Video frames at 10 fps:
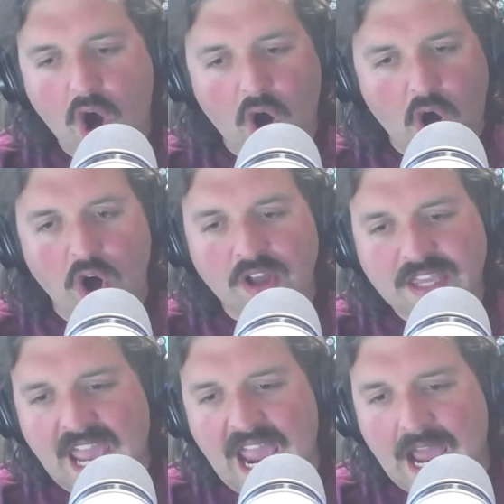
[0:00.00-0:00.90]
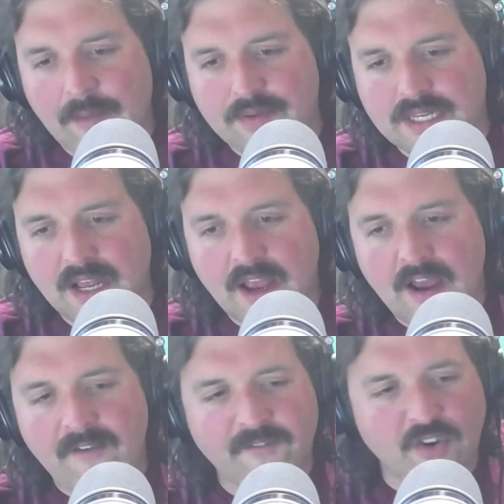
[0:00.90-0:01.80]
all caps,
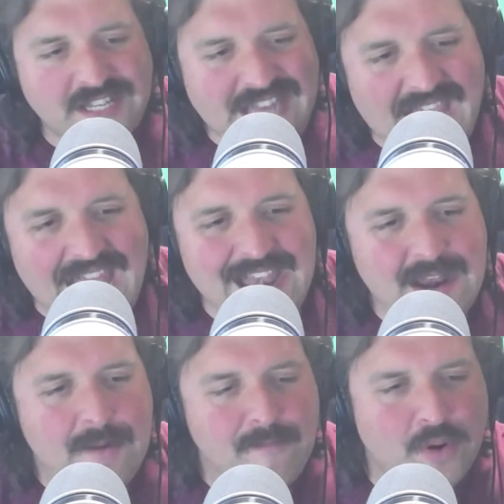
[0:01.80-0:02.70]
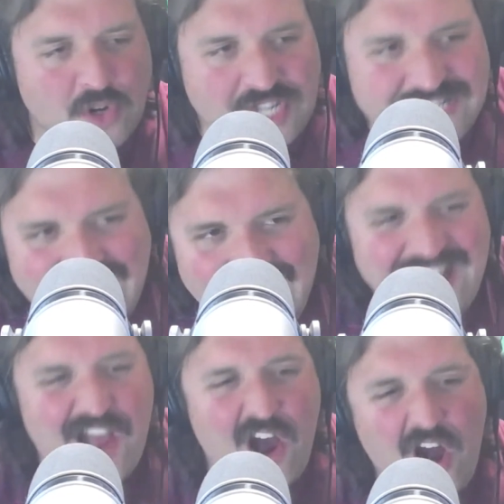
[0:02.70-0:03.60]
for 10%
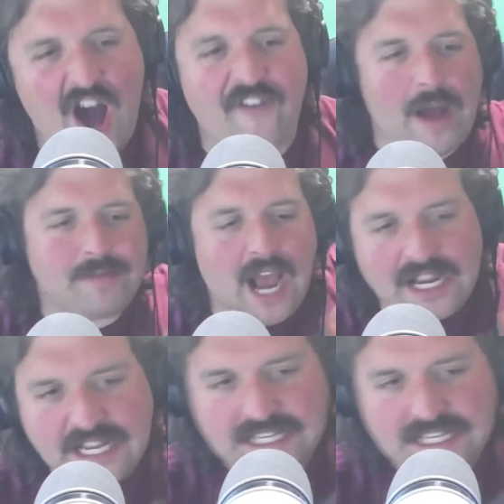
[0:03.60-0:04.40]
off. I'm talking